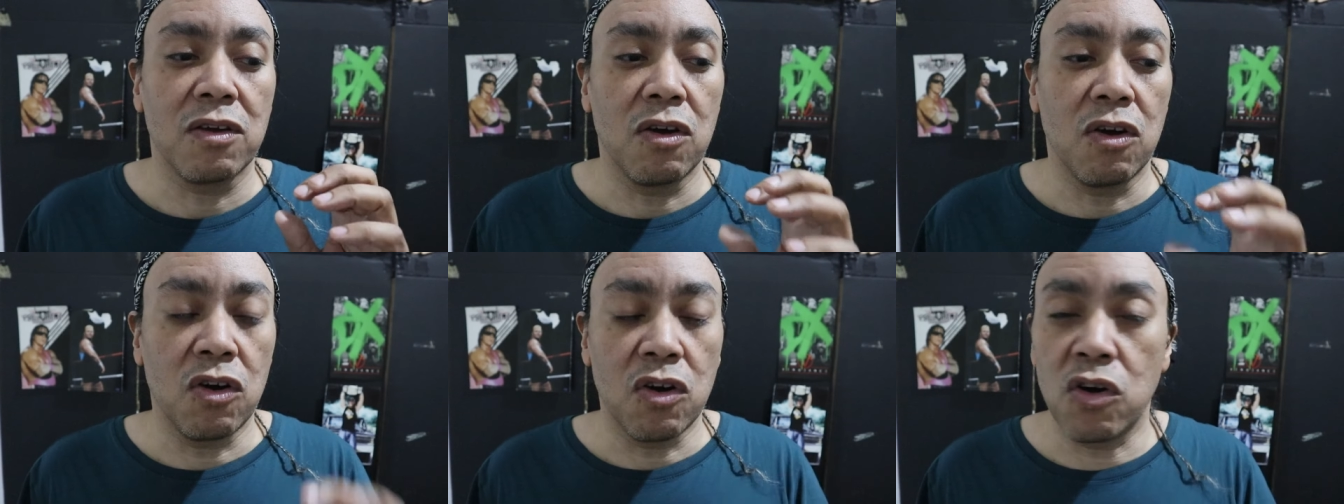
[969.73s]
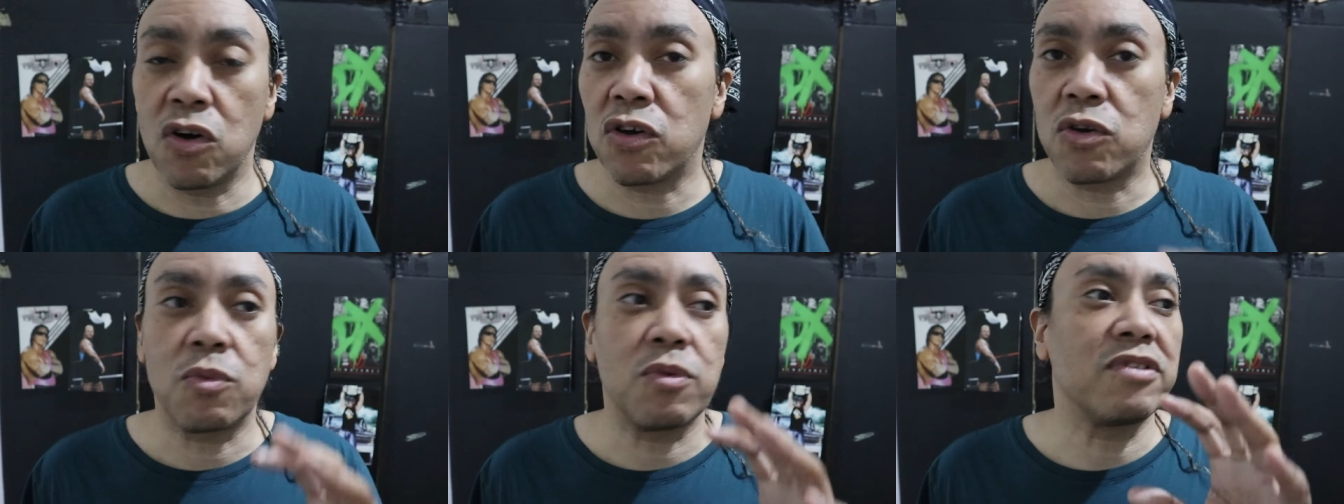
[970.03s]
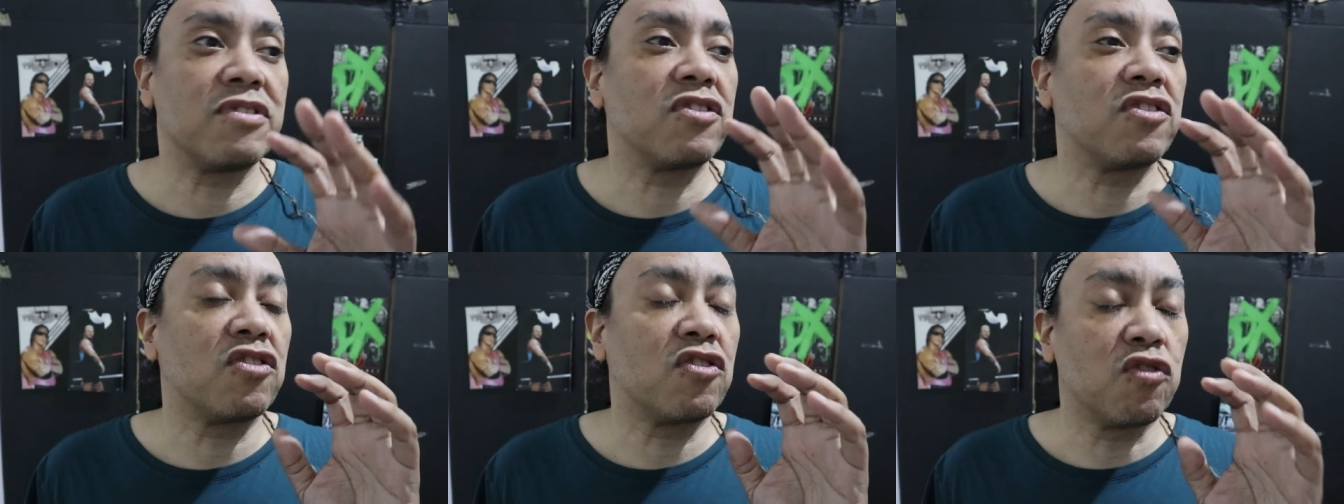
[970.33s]
Hook
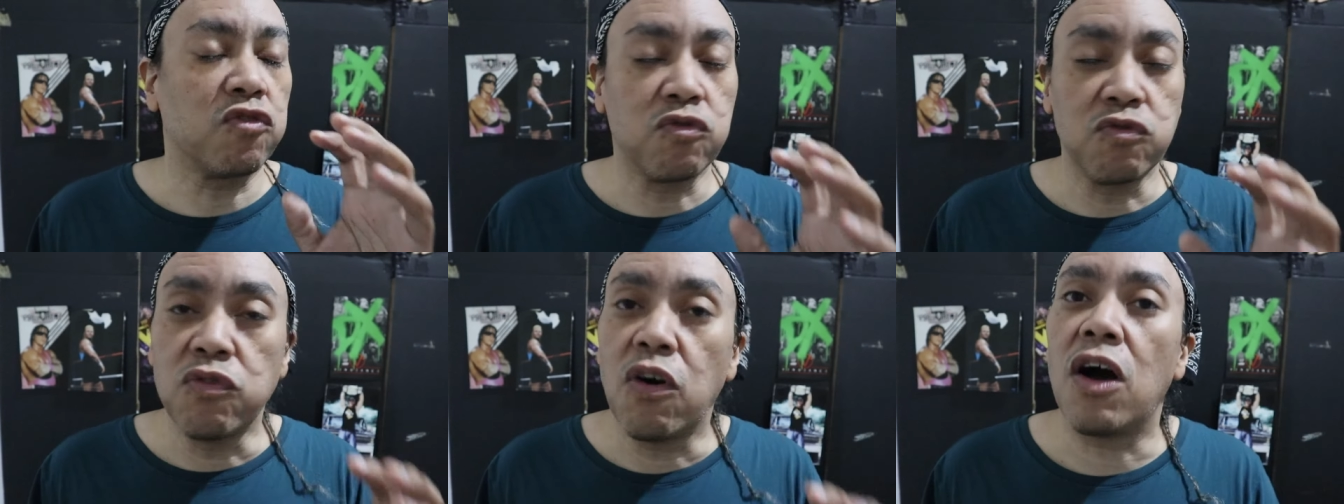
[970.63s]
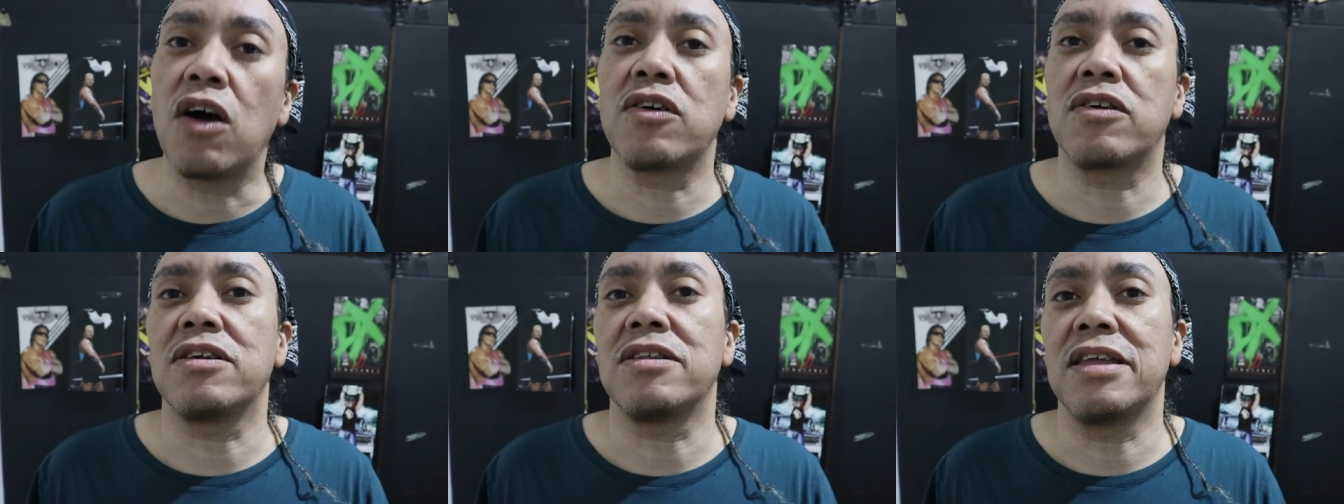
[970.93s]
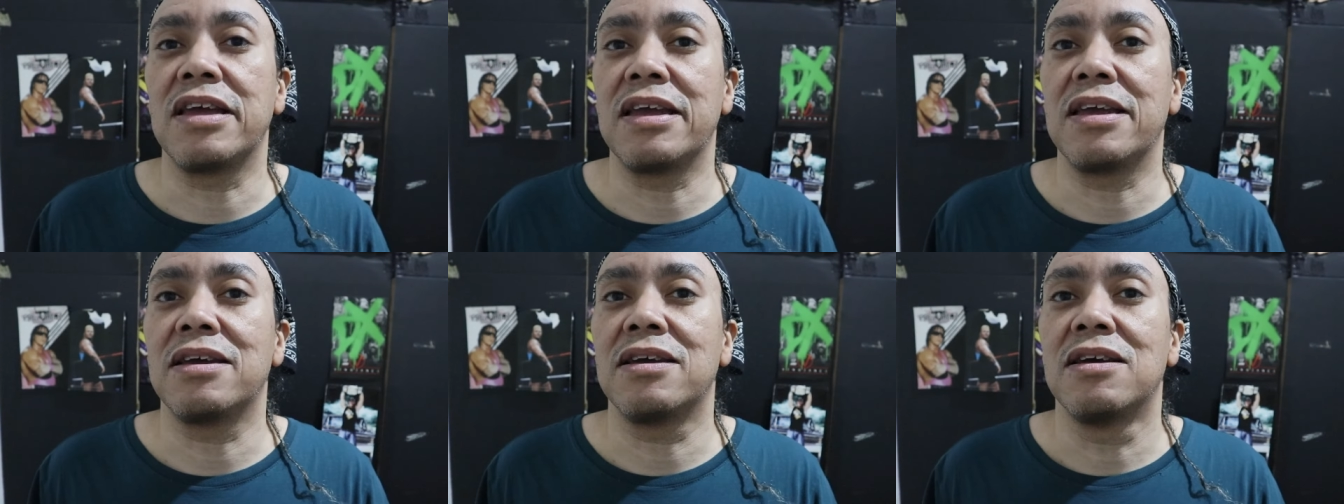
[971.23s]
was
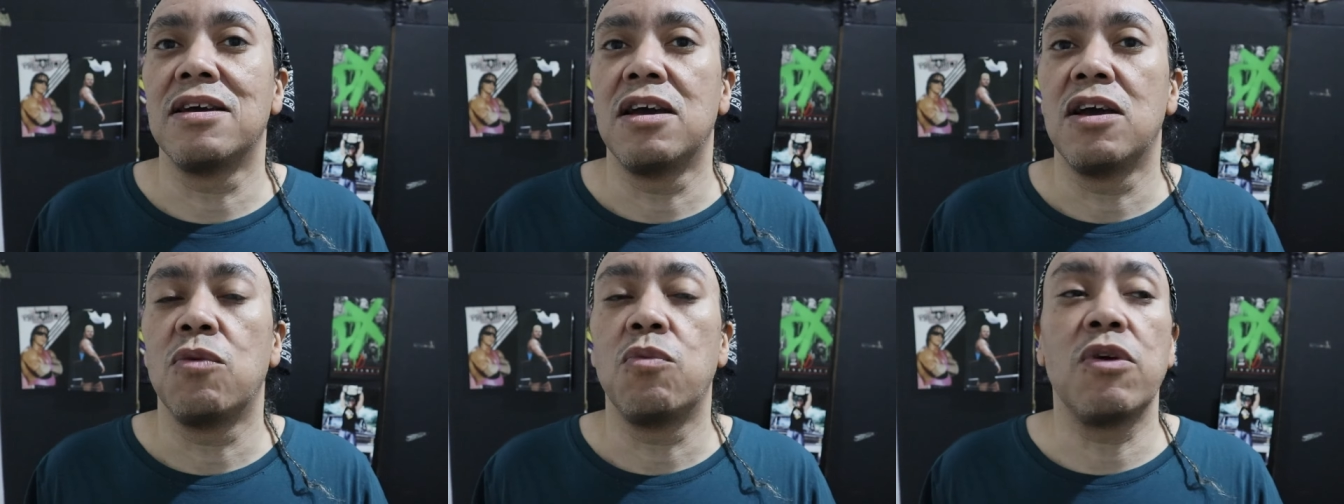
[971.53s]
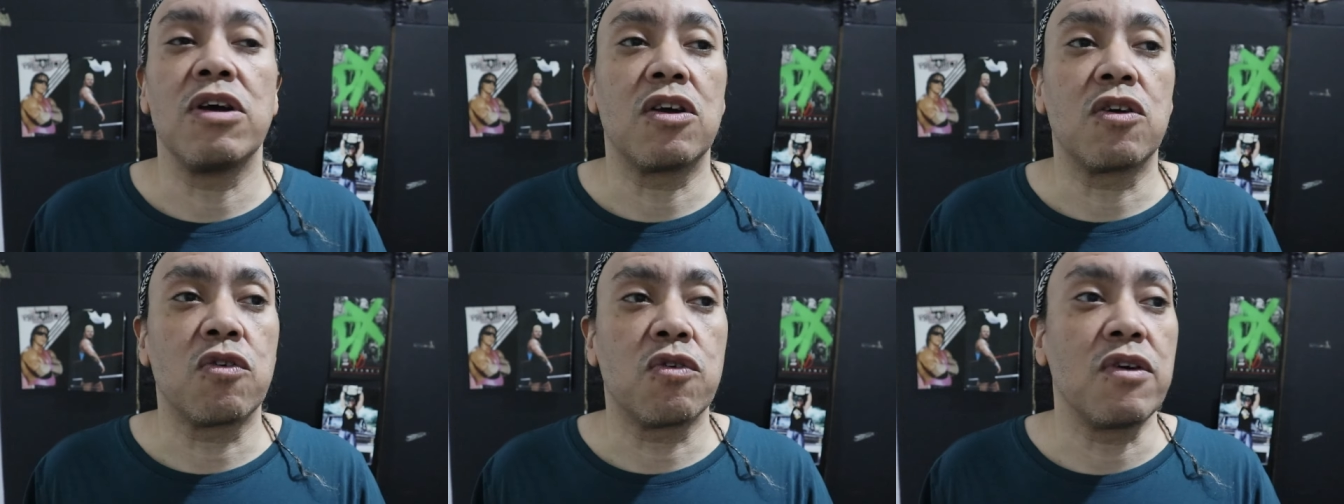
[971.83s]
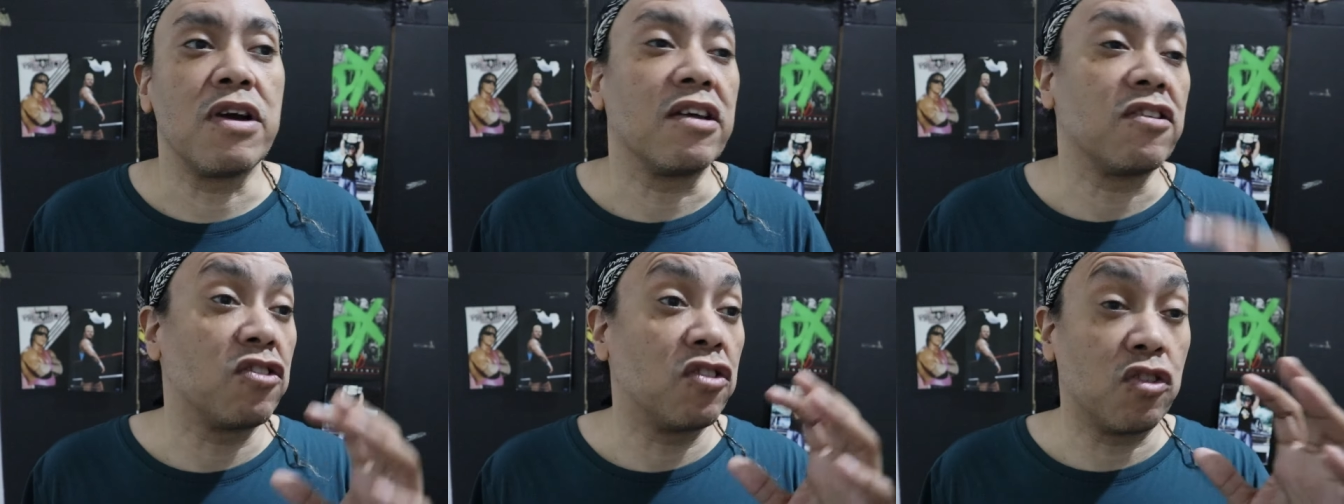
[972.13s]
struggling with Chris,